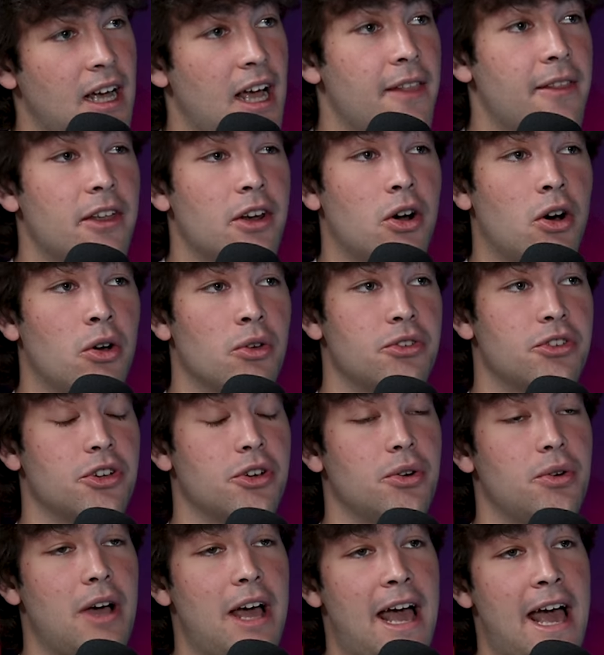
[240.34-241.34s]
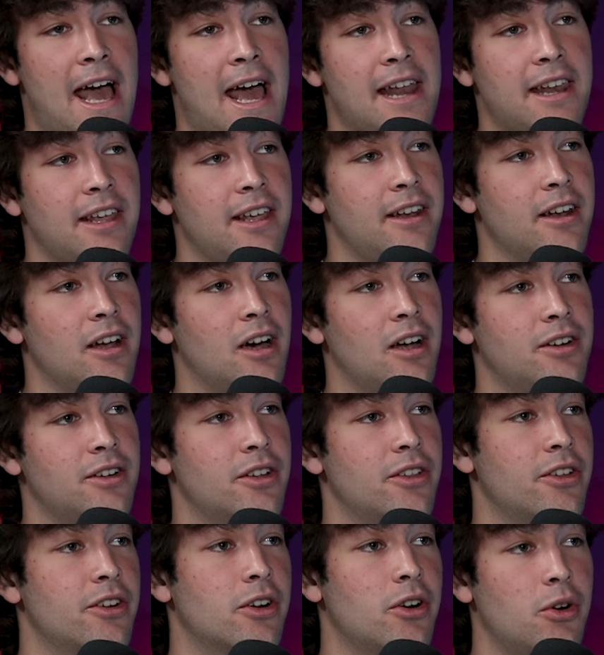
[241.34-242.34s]
and then also add in
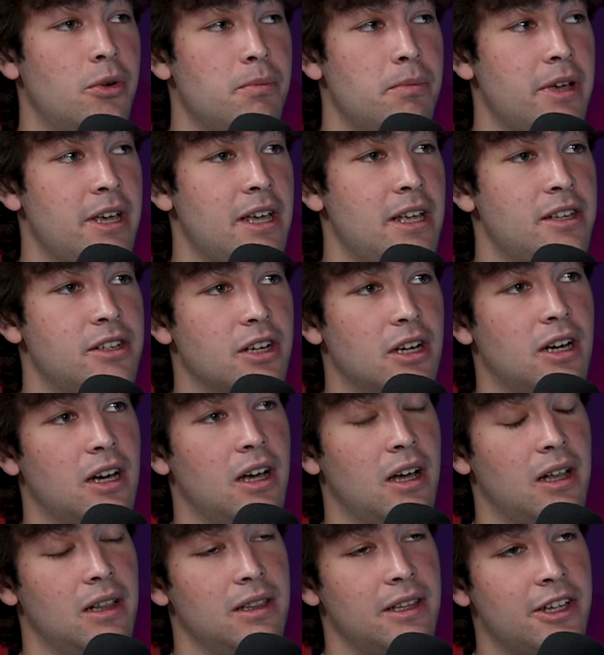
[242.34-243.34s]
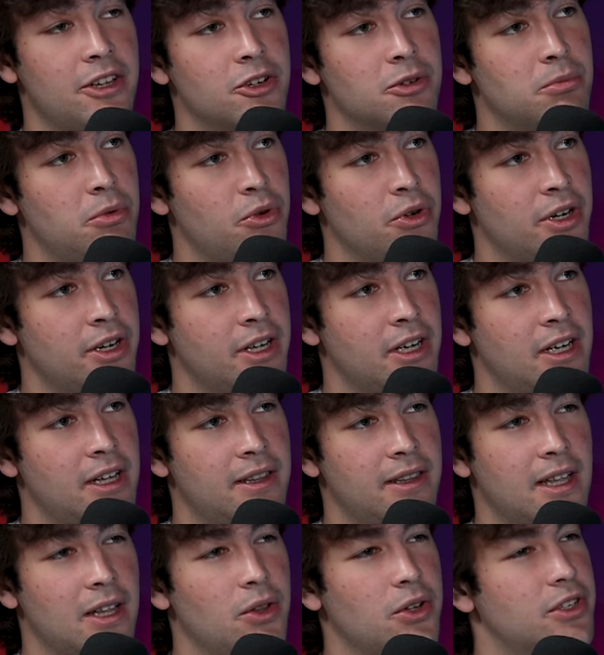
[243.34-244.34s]
onto their homepage a leaderboard
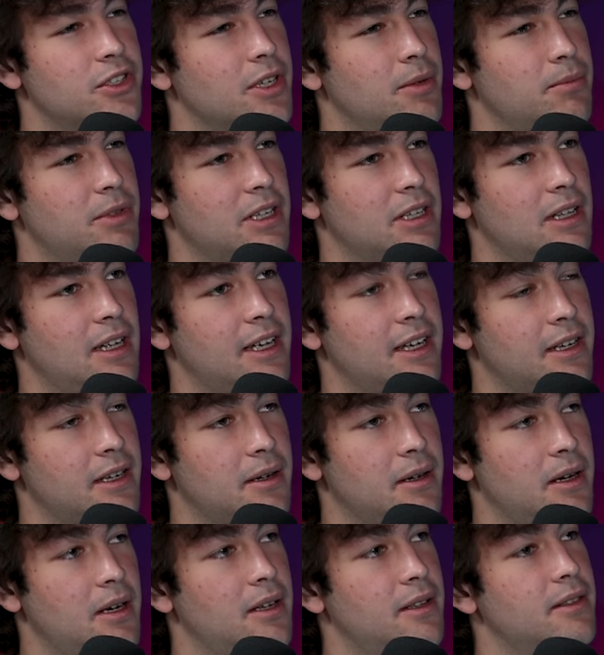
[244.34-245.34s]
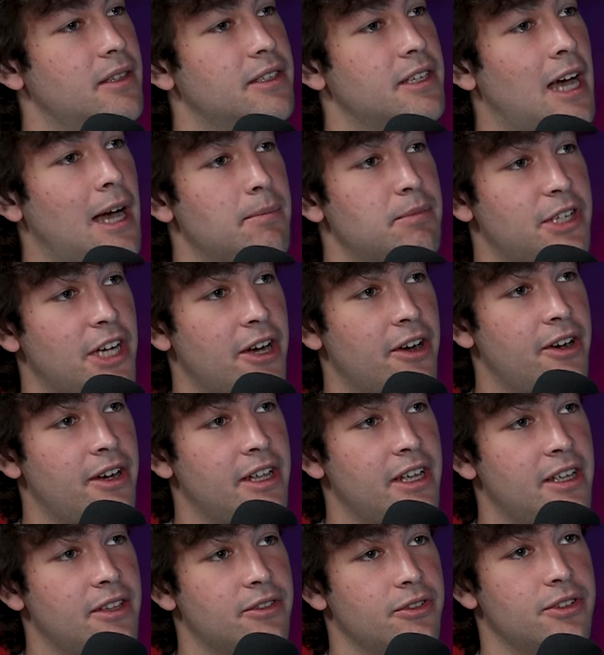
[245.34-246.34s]
that looks something like the top
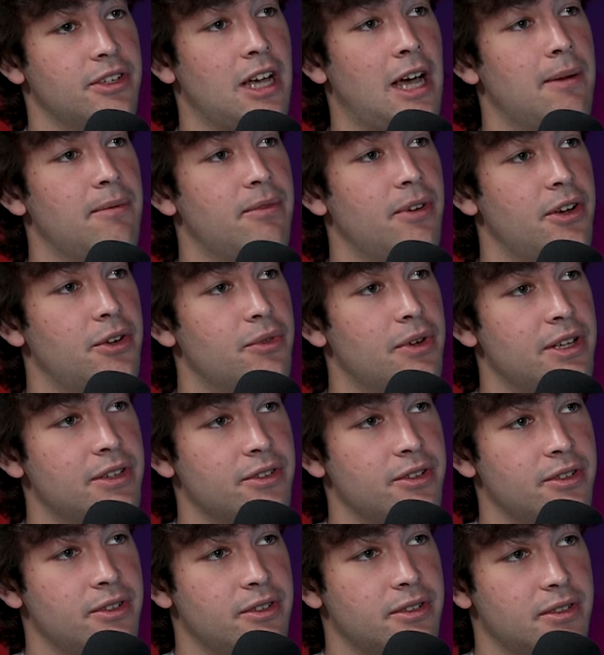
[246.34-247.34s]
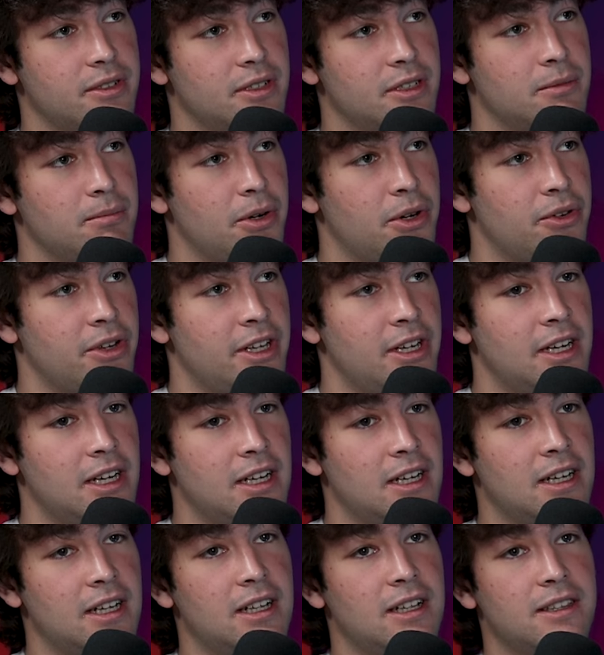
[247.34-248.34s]
charities or top fundraisers component
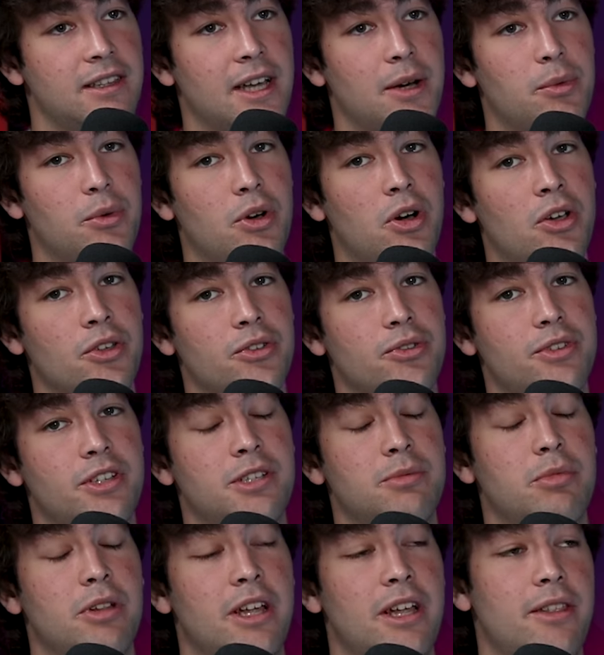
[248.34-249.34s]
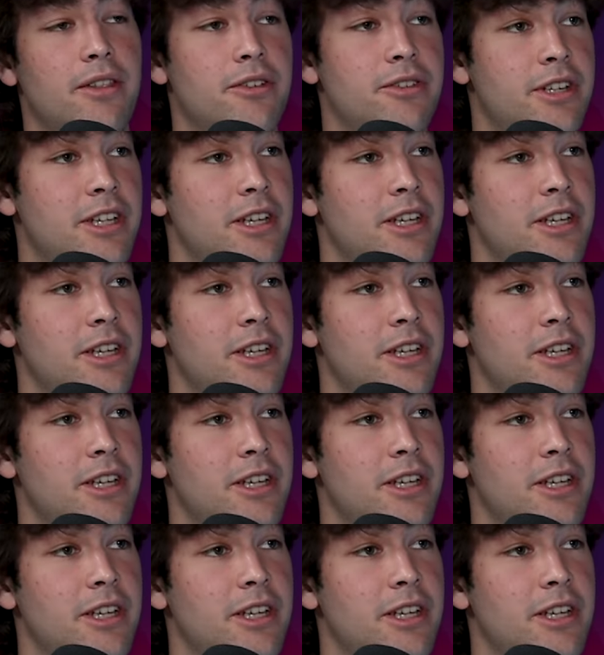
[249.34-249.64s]
that will also display their